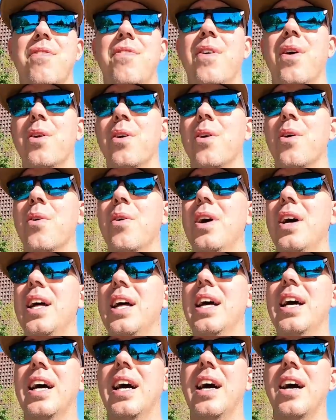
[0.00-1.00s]
a photo,
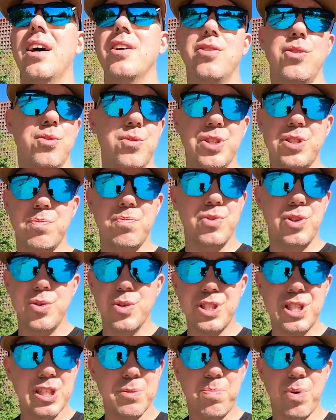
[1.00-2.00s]
use
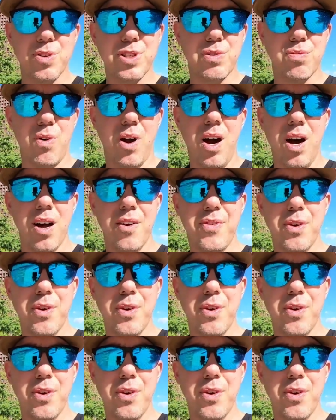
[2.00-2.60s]
this burst raw.